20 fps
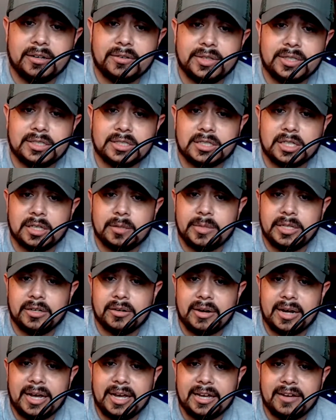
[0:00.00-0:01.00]
This is going to be your
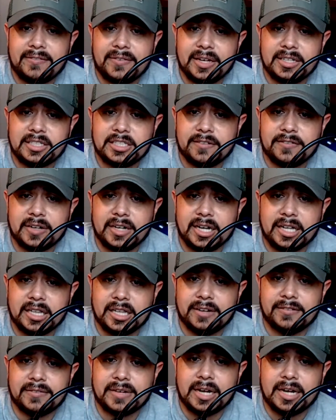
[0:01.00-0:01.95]
AF, HF, and LF.